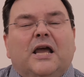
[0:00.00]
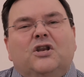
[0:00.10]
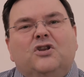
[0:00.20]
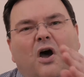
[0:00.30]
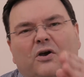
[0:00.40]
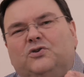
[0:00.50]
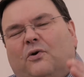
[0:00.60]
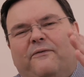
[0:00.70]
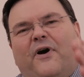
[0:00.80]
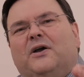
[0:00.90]
Nigel
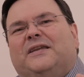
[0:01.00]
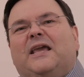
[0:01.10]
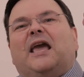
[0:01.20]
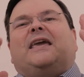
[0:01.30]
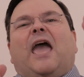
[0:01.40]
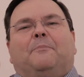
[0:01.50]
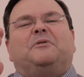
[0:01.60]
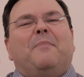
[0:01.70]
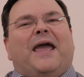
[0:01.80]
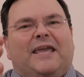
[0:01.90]
Vardy kept
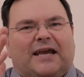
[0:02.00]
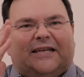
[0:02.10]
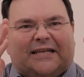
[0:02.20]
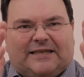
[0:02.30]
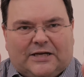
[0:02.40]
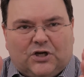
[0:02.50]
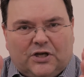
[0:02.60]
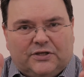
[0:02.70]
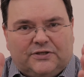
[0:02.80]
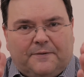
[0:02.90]
making
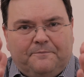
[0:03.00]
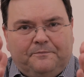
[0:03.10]
decisions.